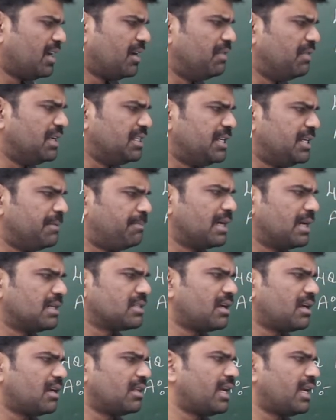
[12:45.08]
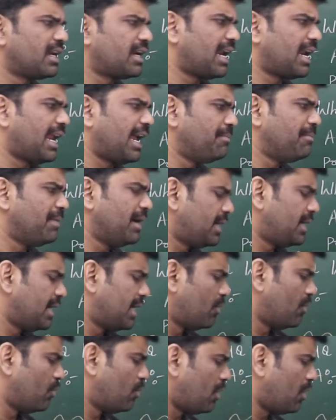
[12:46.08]
which depends on their climate
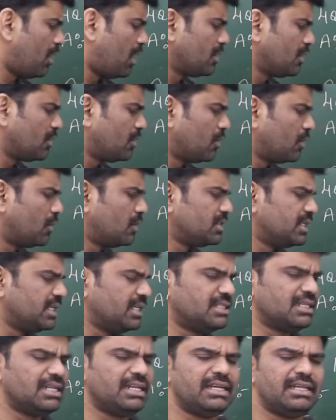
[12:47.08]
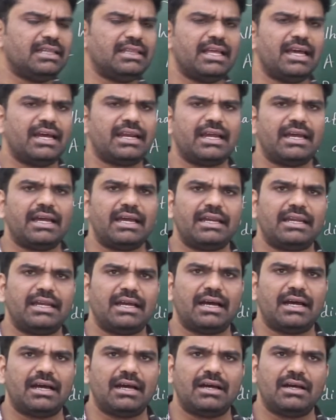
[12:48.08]
and what grows easily in their
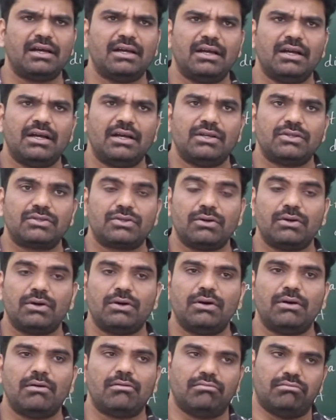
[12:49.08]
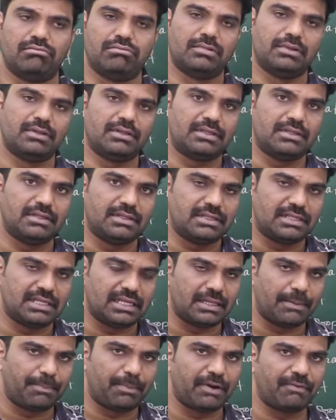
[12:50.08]
area so See
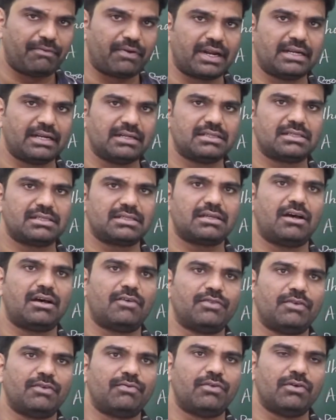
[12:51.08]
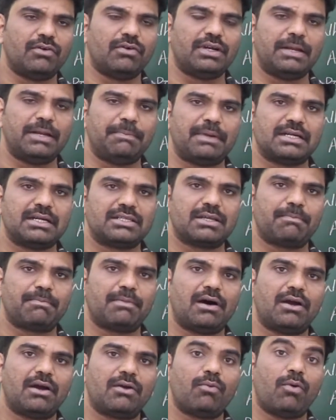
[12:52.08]
the preference of the food depends
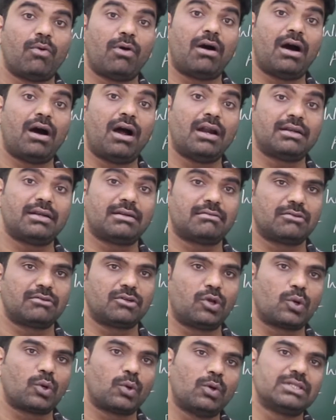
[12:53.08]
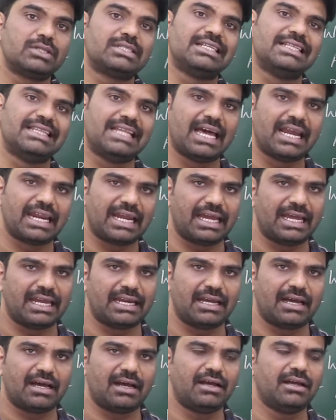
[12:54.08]
upon what grows in their
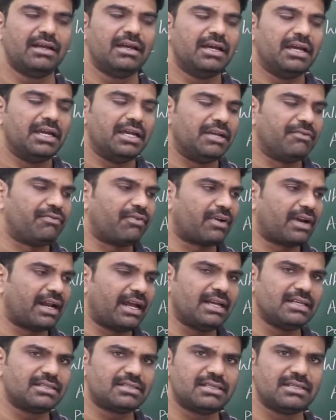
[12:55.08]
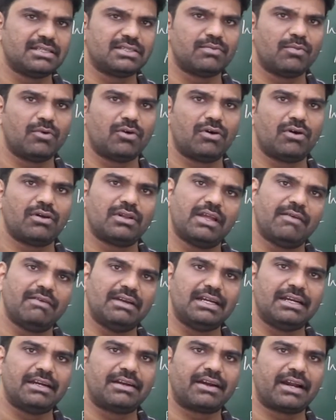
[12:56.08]
area. If rice is more, they
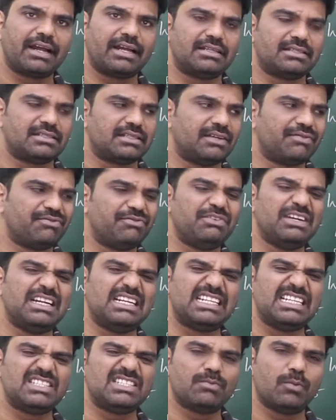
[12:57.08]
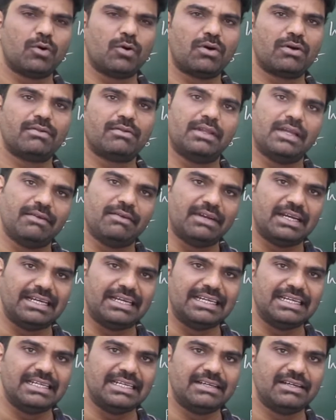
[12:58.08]
will eat rice. If wheat is more, they will
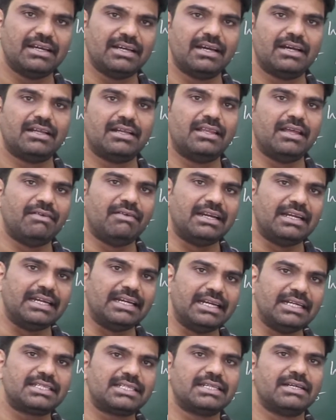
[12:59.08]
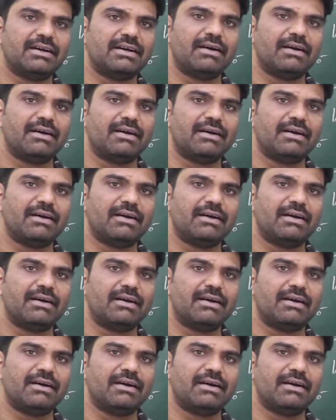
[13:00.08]
eat they will eat